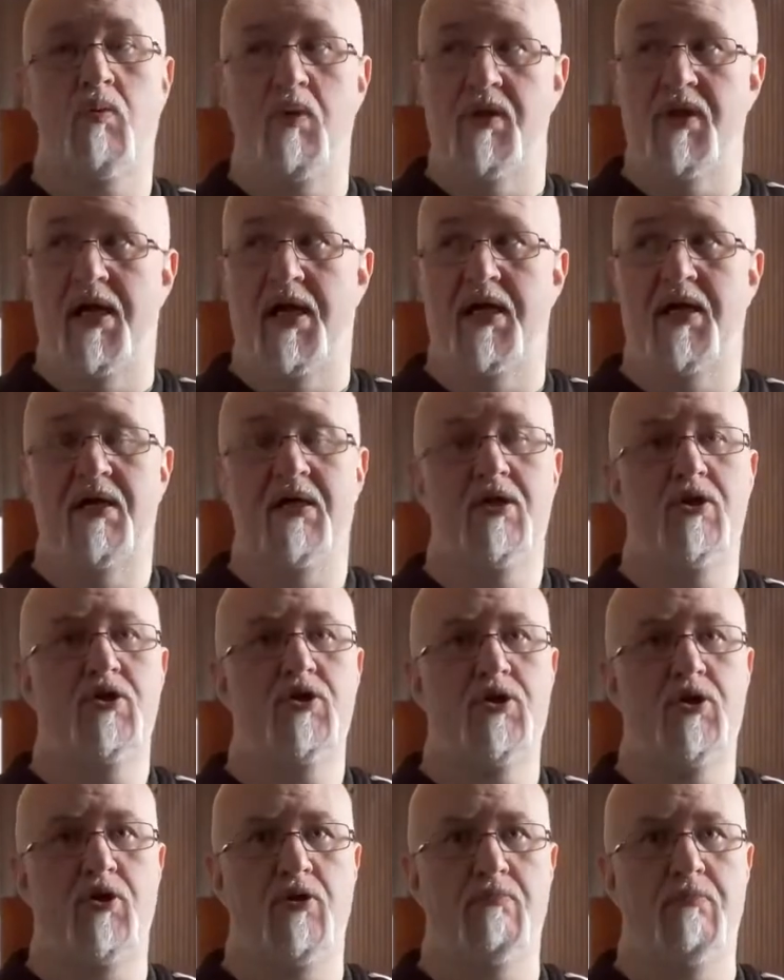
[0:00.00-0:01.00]
with our
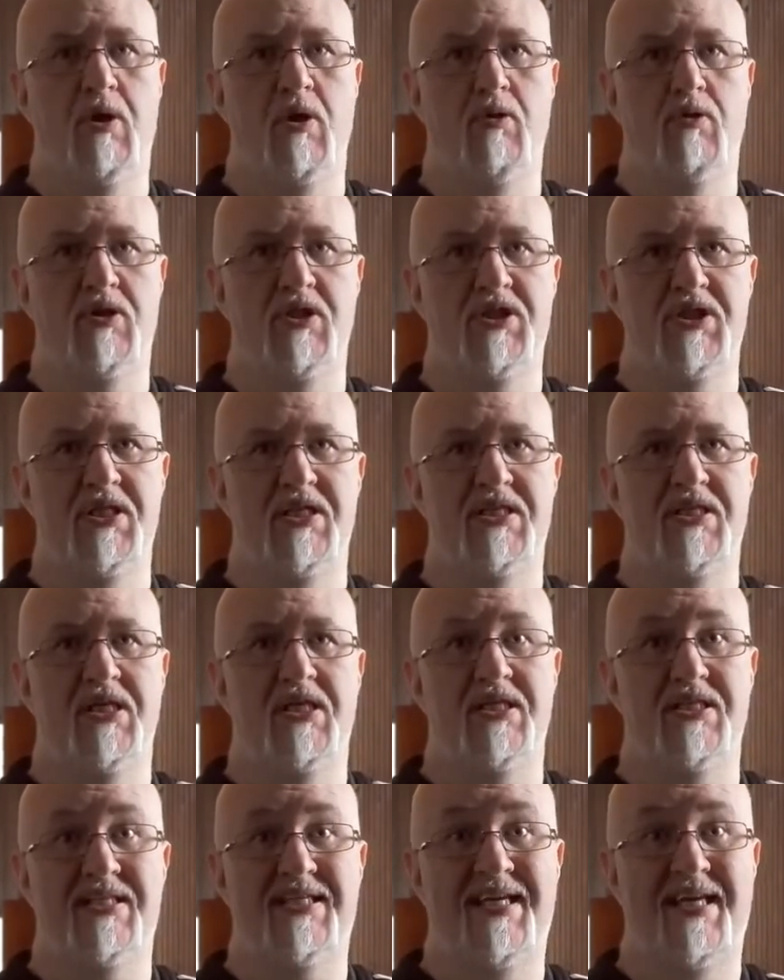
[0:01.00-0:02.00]
2 Moduses
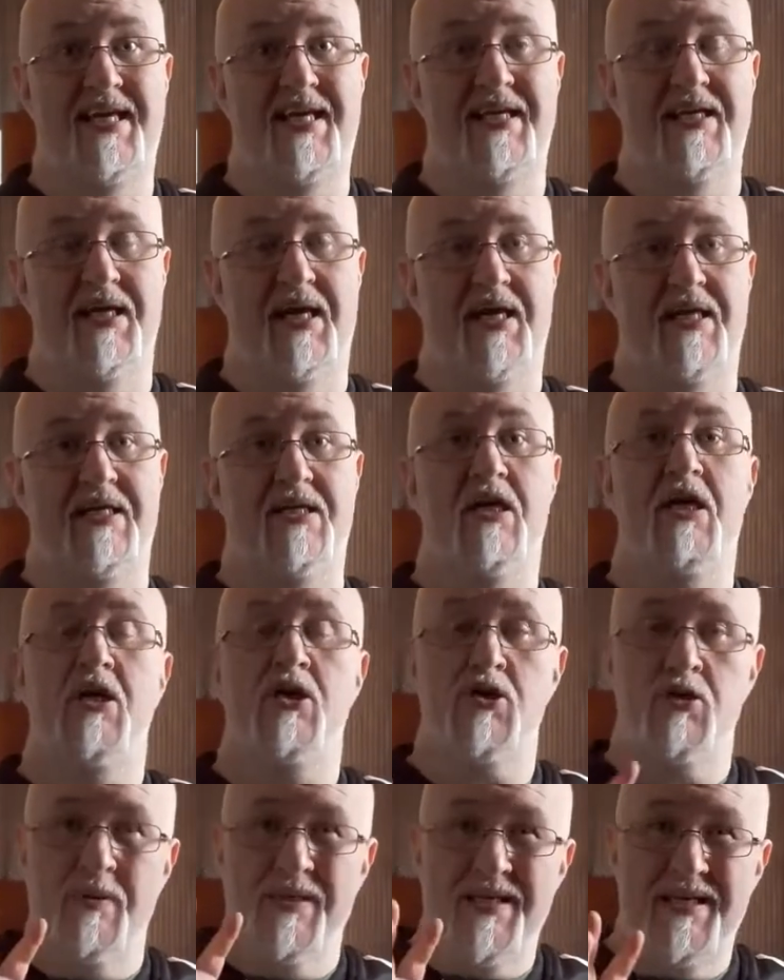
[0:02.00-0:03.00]
as key light.
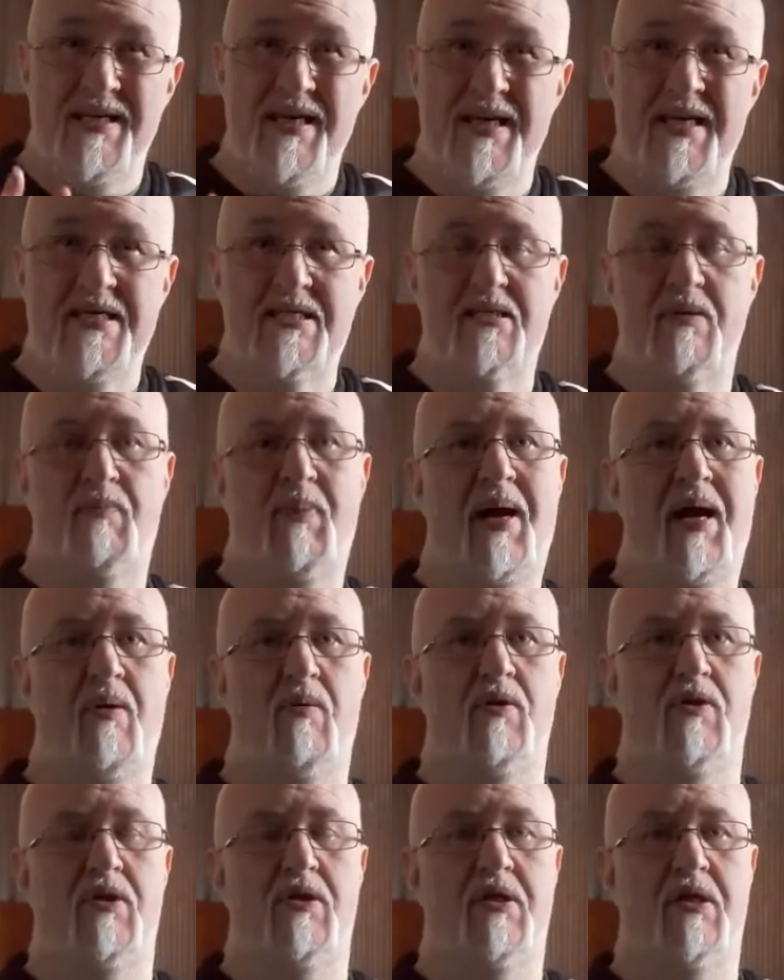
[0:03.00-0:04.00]
So it needs the
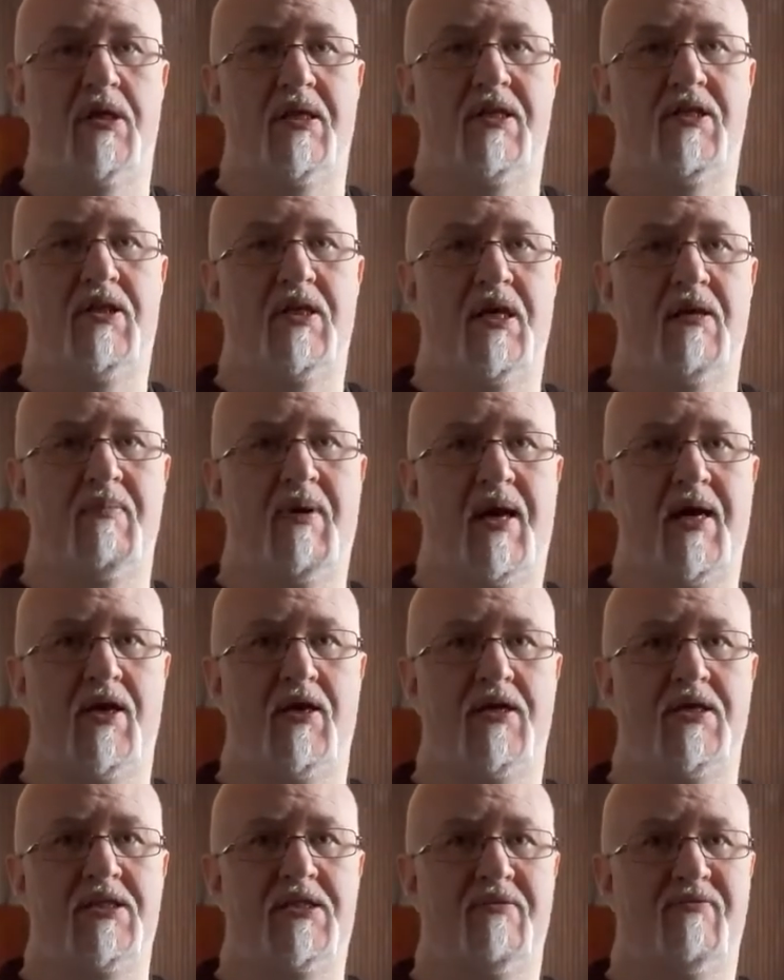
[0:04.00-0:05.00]
power that the lithium
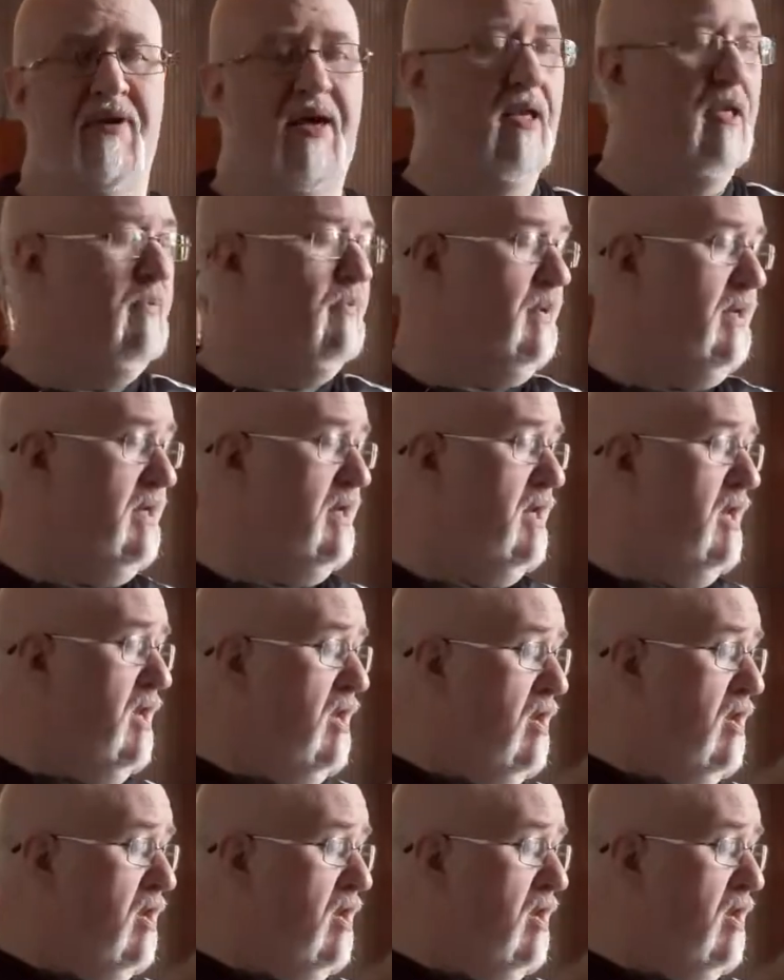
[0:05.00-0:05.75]
ion is developing.